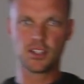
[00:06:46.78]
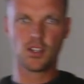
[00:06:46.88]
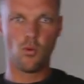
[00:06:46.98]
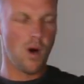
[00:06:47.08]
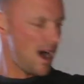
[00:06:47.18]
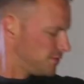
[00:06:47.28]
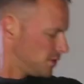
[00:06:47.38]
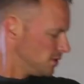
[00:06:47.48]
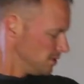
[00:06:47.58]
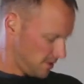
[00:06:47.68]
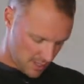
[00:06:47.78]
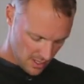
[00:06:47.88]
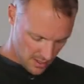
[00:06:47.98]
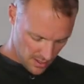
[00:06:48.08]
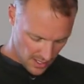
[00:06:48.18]
is the Waffle
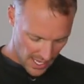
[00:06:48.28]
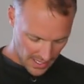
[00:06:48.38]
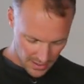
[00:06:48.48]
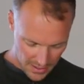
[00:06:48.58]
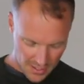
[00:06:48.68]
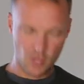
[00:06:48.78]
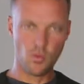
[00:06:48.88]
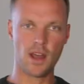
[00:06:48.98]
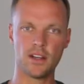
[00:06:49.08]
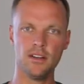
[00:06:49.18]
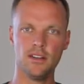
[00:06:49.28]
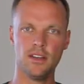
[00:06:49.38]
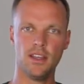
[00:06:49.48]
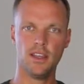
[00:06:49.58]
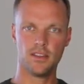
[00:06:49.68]
Henley sweater,
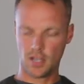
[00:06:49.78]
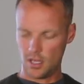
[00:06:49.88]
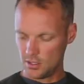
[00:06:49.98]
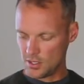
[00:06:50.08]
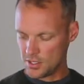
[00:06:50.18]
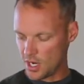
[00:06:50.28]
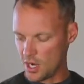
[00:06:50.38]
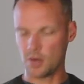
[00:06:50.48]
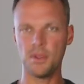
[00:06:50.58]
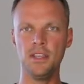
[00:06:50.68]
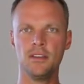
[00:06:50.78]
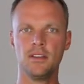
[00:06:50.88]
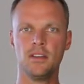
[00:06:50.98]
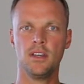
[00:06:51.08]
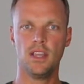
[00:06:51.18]
and the color is Army.
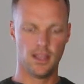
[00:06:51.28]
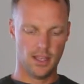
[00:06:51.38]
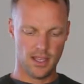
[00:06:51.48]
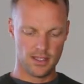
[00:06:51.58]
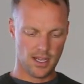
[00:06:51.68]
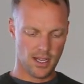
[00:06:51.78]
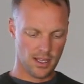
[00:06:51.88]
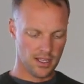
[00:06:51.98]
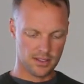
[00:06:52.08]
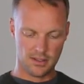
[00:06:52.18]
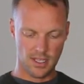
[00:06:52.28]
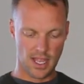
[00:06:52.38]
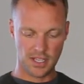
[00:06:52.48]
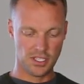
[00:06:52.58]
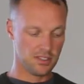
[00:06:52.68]
And uh, it, it
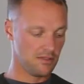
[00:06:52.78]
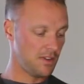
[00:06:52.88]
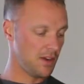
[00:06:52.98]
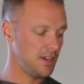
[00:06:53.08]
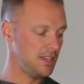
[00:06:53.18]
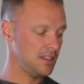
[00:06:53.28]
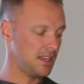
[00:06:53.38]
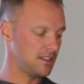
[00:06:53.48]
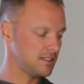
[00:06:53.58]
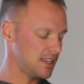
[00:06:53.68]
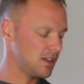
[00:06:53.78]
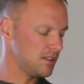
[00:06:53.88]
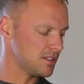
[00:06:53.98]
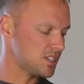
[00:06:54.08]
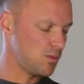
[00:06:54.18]
actually is a very, like, they call
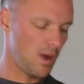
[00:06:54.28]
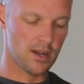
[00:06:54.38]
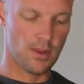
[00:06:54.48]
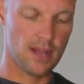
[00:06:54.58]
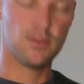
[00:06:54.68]
it a sweater, but I